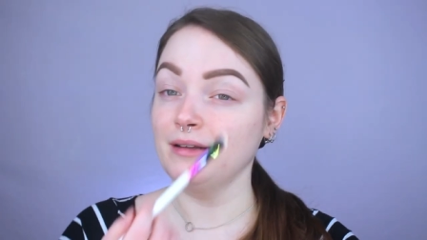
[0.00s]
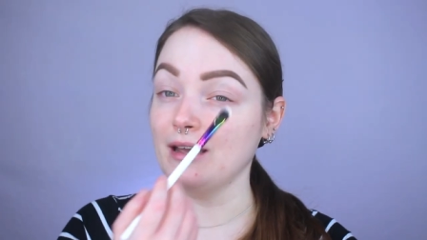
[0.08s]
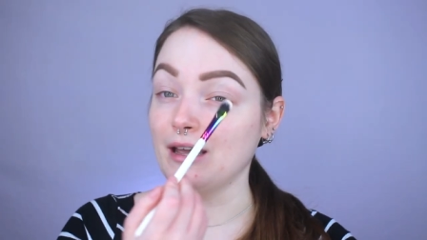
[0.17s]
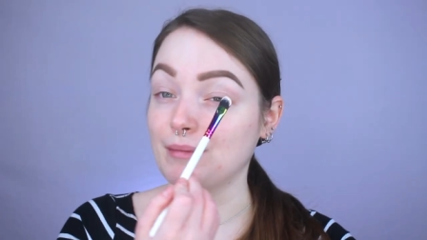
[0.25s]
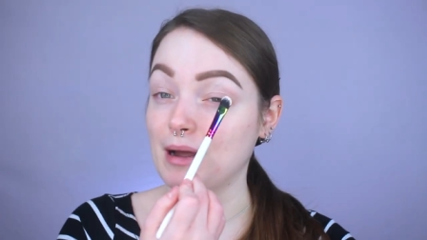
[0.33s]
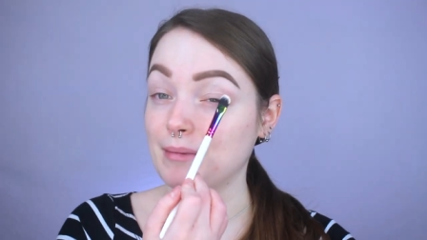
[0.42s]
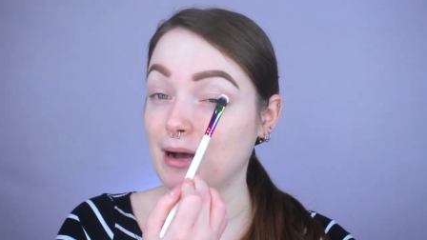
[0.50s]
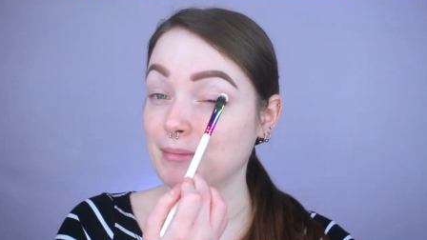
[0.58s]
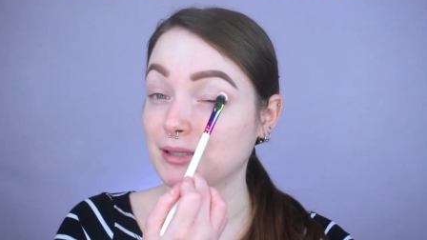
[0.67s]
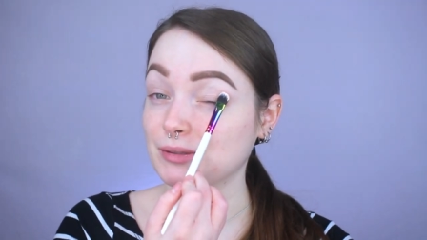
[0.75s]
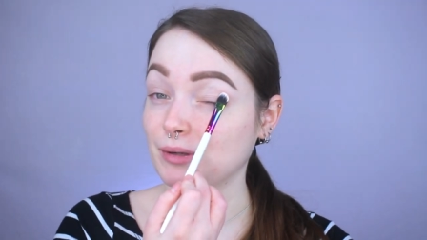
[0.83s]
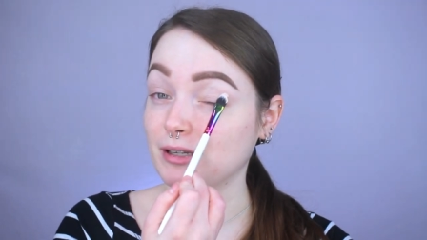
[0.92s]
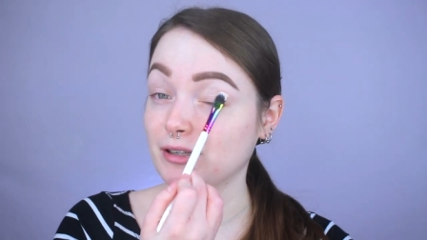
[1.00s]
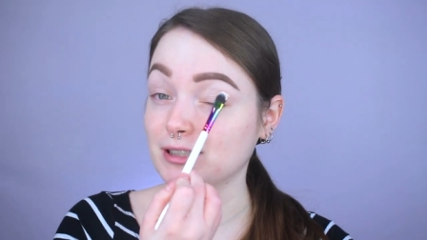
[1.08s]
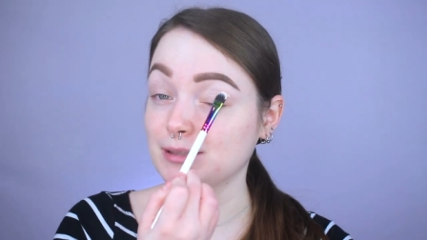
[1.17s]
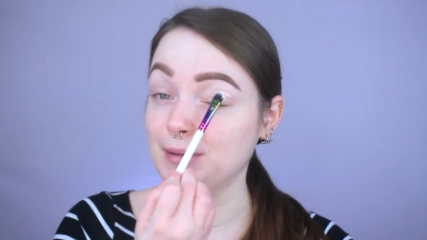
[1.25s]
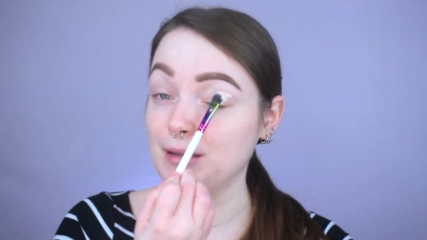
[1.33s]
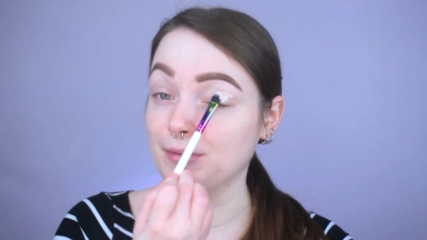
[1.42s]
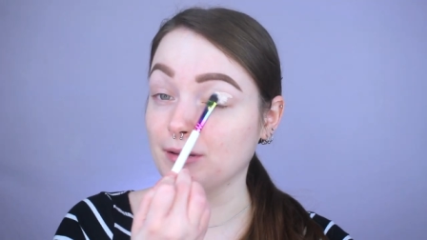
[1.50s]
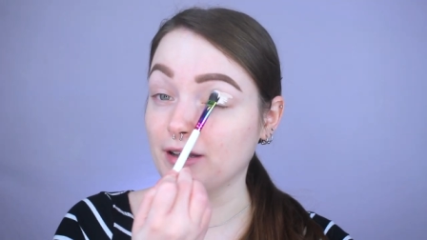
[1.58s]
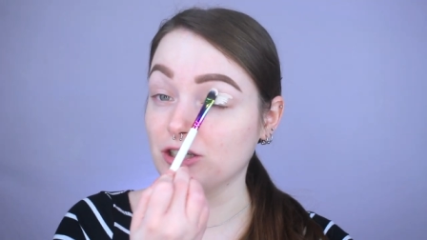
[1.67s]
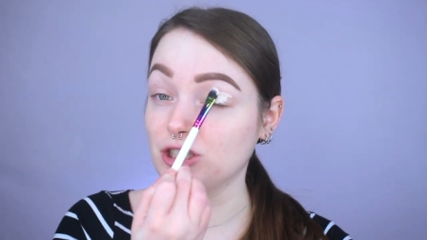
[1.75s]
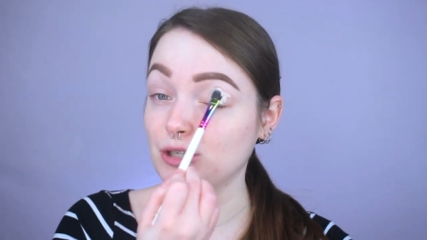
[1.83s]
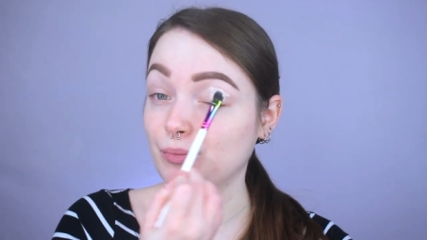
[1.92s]
And my mom is one of those people,
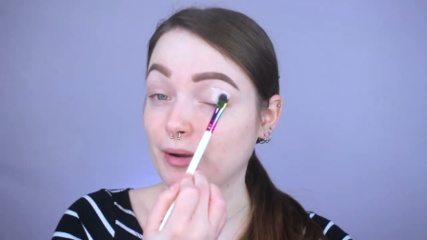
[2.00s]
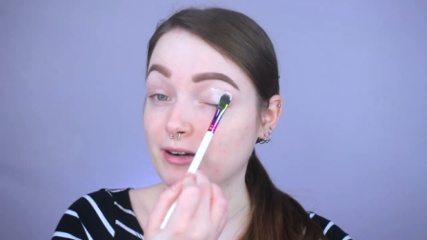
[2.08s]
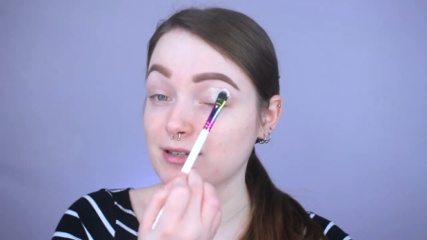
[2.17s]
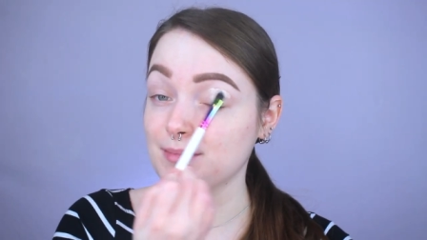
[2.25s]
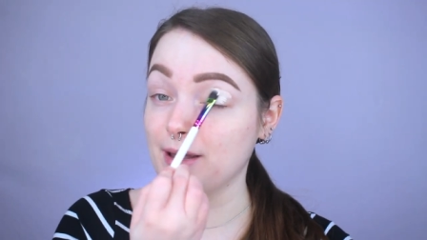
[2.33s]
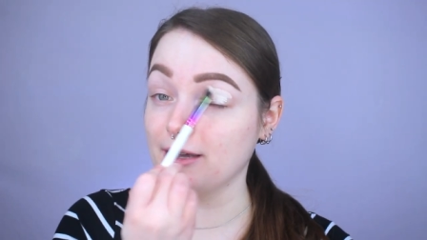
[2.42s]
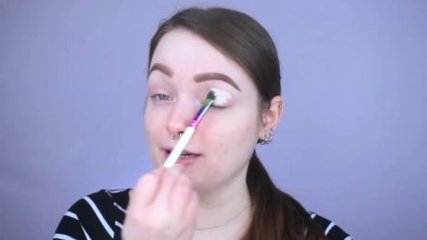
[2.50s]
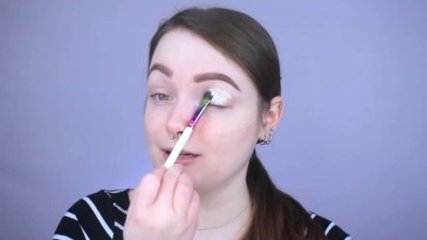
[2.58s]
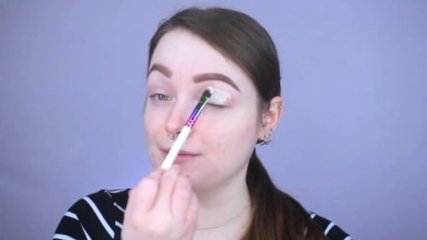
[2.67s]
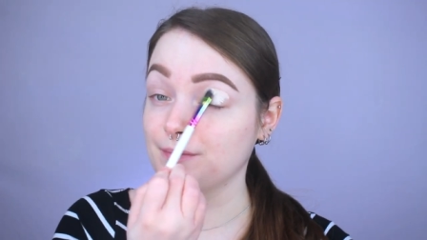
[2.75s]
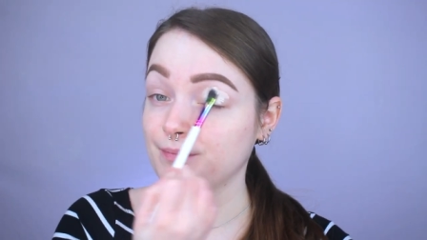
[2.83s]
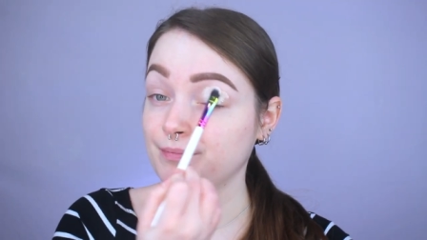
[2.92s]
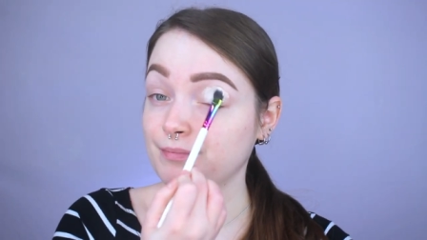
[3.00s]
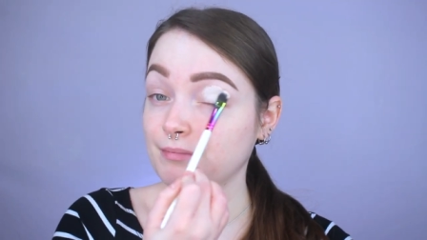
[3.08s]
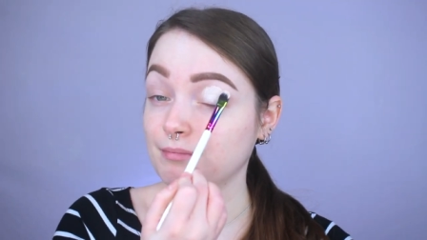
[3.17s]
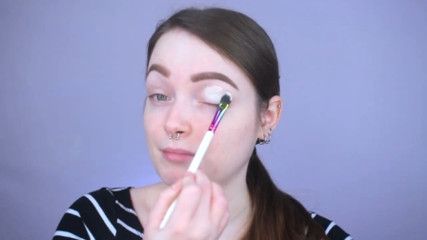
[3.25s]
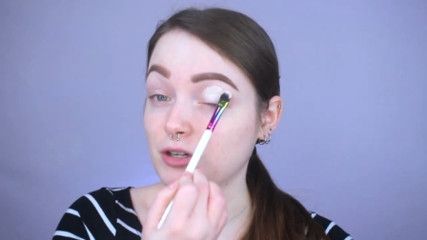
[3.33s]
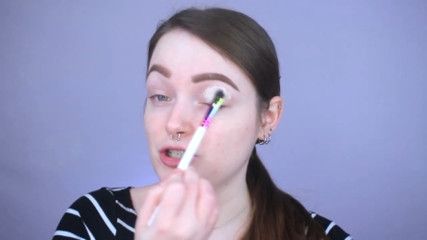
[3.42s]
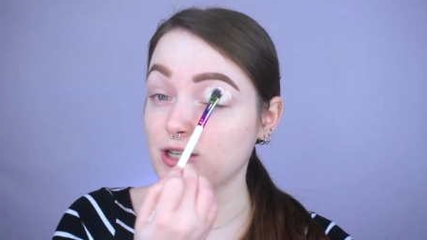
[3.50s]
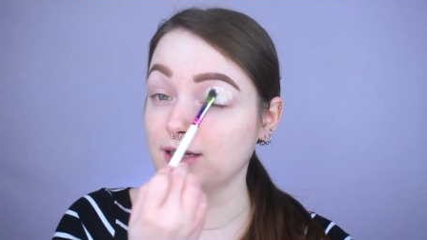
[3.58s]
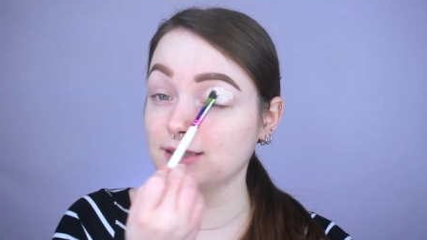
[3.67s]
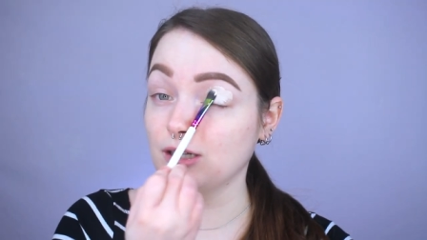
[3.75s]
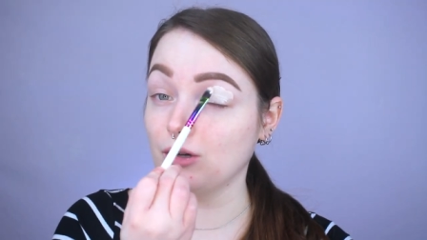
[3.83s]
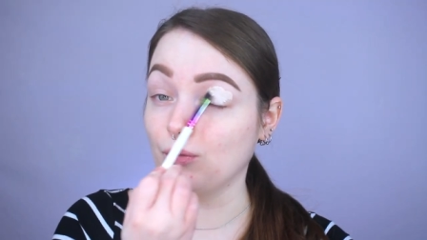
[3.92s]
like, she wears makeup, but she
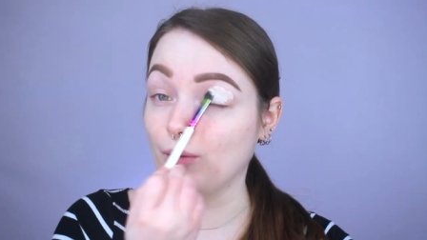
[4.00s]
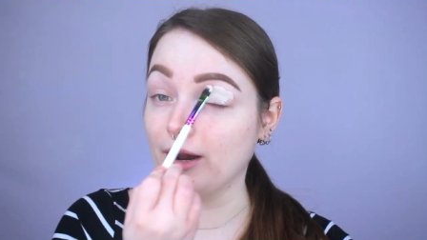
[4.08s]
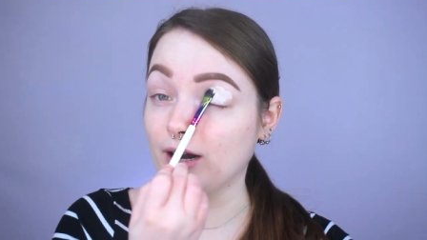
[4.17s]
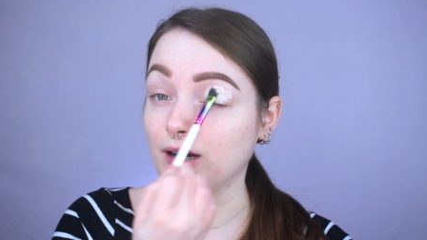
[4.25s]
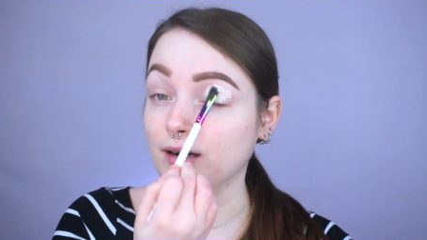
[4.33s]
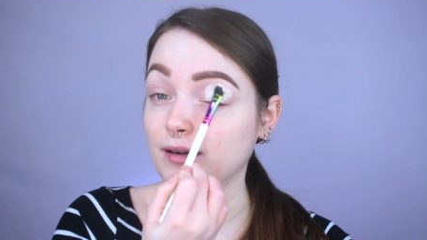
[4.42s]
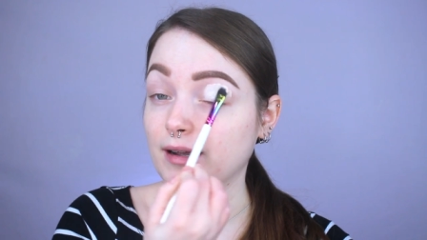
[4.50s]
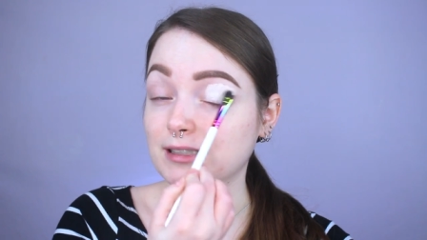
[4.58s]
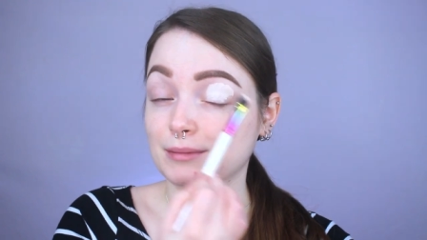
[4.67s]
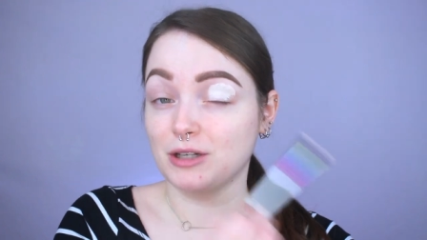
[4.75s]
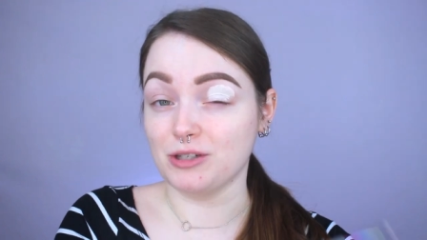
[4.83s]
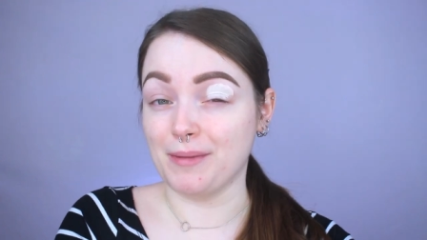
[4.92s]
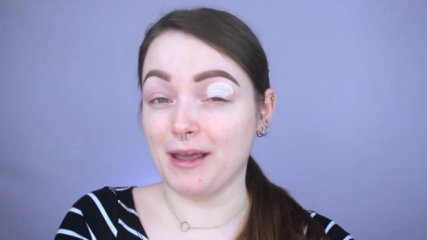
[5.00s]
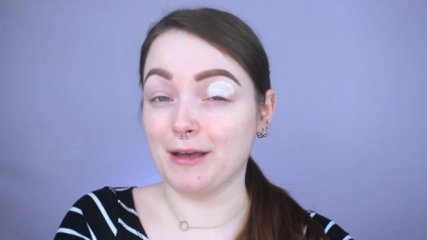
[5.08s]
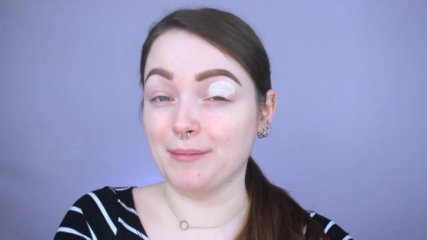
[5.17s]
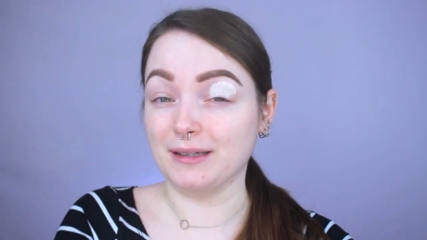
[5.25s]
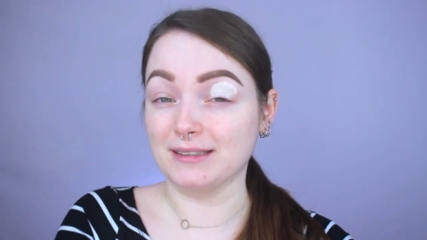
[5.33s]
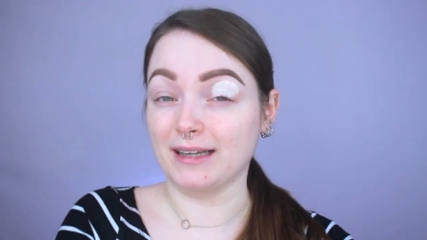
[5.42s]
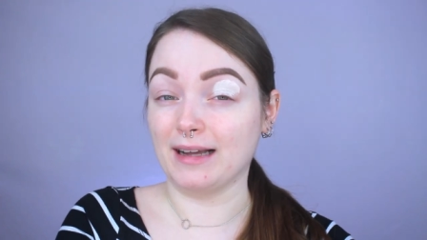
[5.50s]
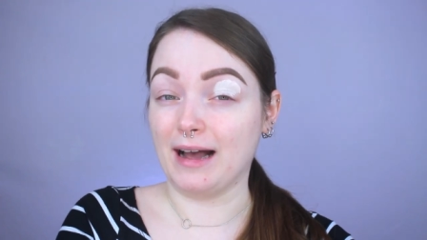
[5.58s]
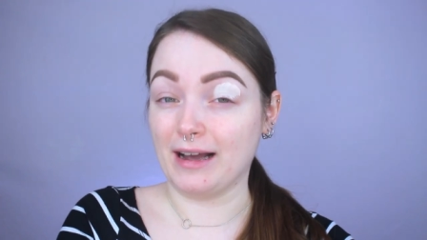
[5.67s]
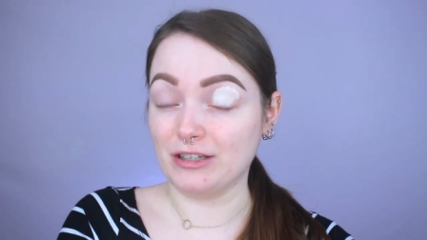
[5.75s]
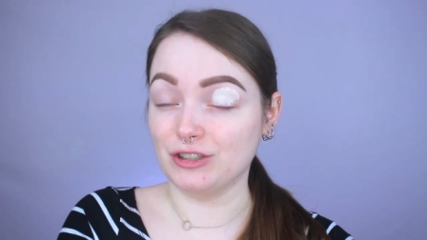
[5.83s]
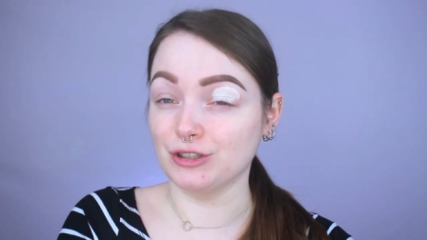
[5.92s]
doesn't wear as much makeup as like
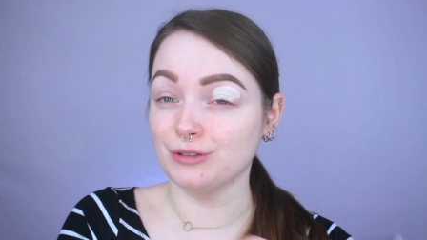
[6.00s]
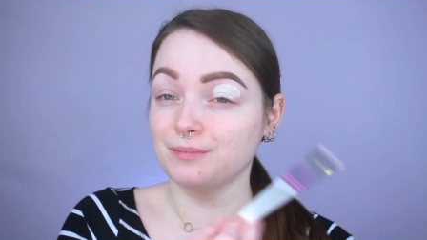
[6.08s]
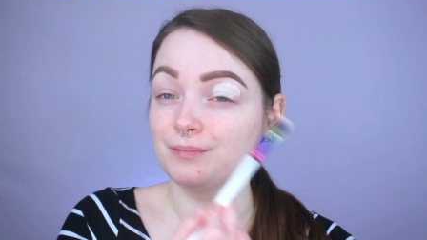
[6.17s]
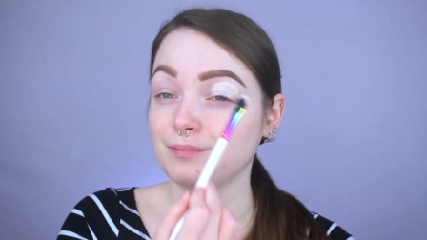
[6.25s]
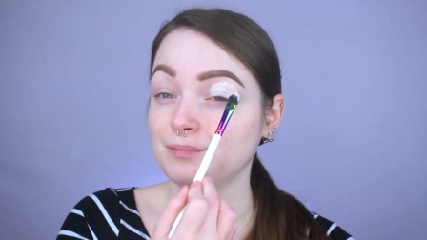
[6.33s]
I do.